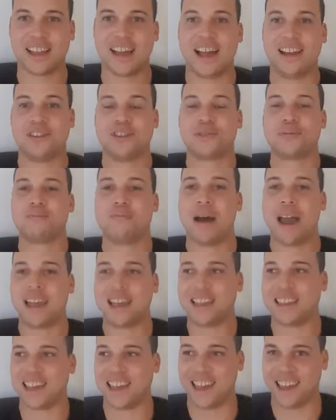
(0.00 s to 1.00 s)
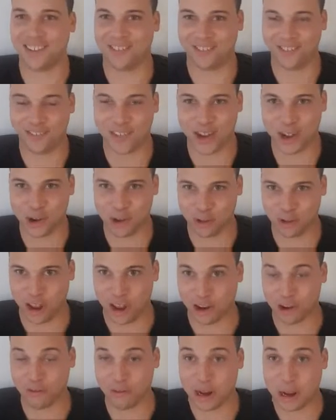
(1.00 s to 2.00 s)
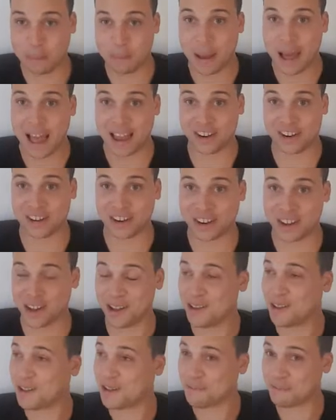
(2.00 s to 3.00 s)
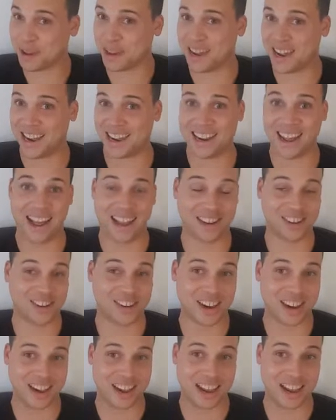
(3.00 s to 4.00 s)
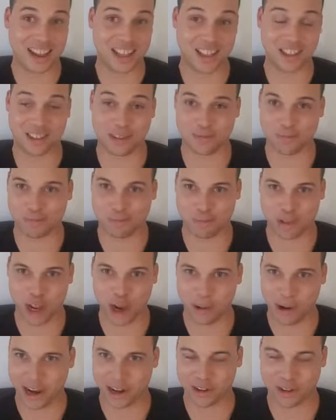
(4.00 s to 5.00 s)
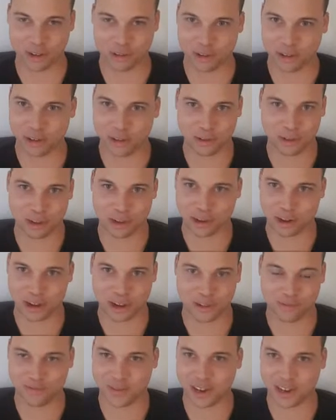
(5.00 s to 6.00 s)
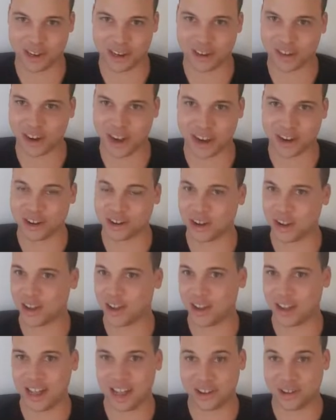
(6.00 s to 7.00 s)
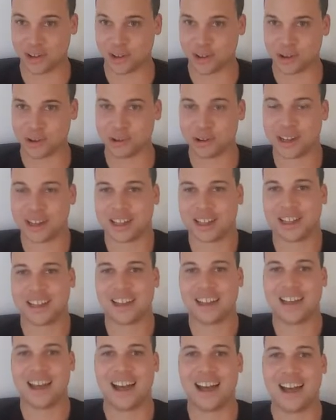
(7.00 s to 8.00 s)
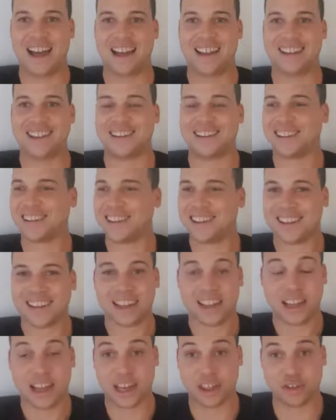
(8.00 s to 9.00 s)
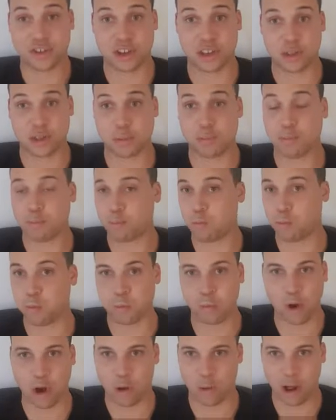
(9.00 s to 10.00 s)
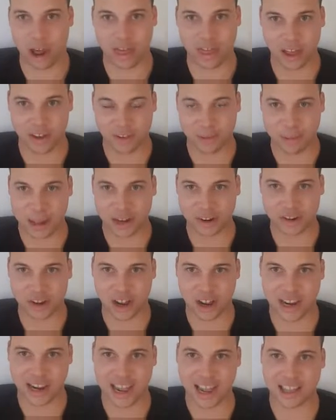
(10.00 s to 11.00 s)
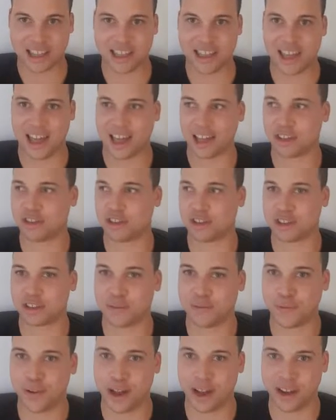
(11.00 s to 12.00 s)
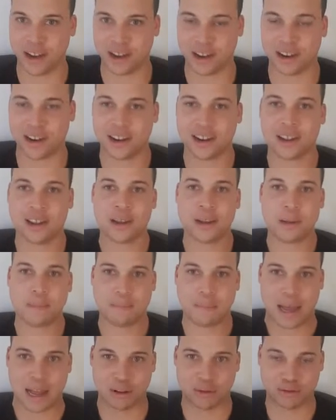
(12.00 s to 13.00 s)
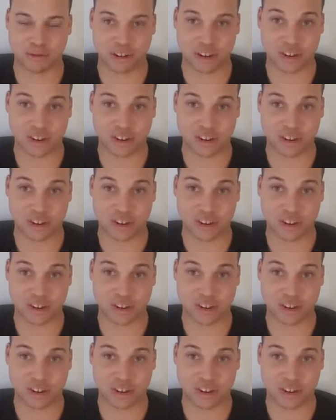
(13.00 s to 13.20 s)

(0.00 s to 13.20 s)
and just makes it feel like a really passionate plea that she is no angel and you're not gonna fucking change her at all. And it's just what I love about Charli XCX, just defiant, boundary